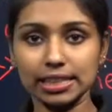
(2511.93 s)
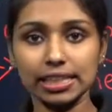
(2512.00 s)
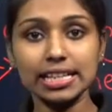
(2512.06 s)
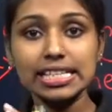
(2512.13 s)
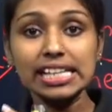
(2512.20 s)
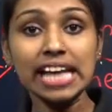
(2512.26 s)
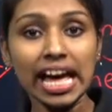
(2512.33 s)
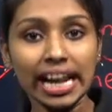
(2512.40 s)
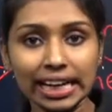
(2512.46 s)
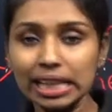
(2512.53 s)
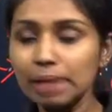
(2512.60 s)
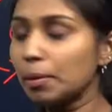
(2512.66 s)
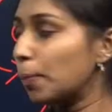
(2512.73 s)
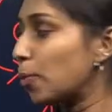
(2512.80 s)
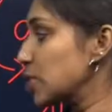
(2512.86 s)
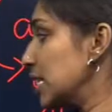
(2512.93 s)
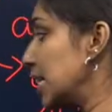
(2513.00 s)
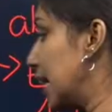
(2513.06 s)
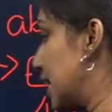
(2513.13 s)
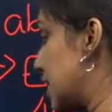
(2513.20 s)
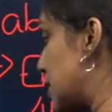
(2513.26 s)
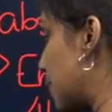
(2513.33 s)
There is a directly proportional
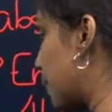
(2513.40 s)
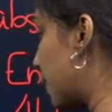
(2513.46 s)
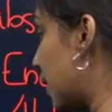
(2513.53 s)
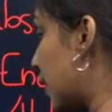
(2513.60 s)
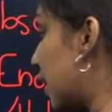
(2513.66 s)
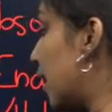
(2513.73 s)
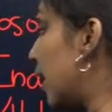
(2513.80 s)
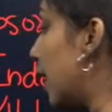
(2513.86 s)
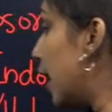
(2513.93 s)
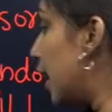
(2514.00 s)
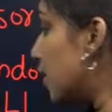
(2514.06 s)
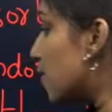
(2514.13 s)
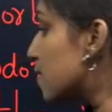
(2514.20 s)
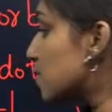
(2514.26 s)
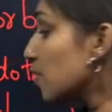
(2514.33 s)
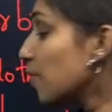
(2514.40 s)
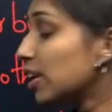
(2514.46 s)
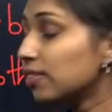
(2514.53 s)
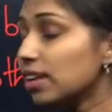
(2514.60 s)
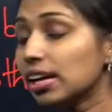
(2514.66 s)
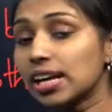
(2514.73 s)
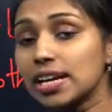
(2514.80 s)
relationship. And also when
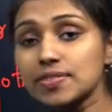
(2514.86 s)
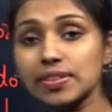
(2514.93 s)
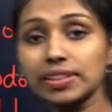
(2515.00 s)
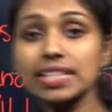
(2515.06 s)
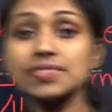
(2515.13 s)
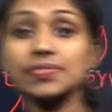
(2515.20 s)
we are considering the